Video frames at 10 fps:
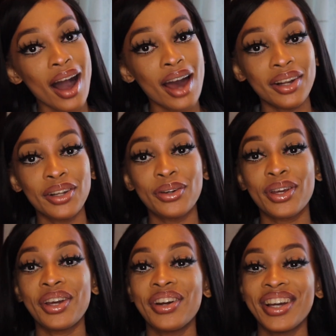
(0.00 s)
got a little
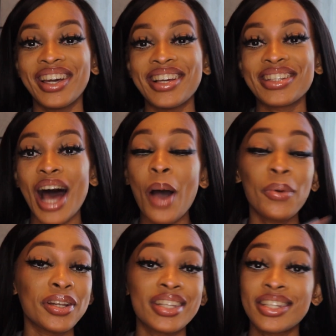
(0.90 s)
curious. I
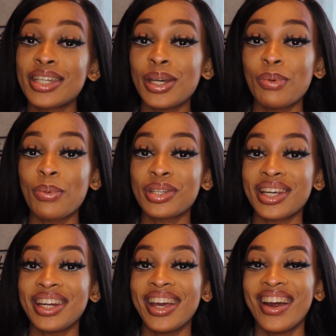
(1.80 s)
wanted to see what was
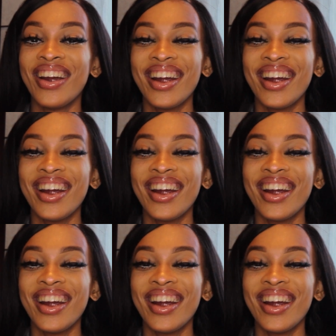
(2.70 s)
in here.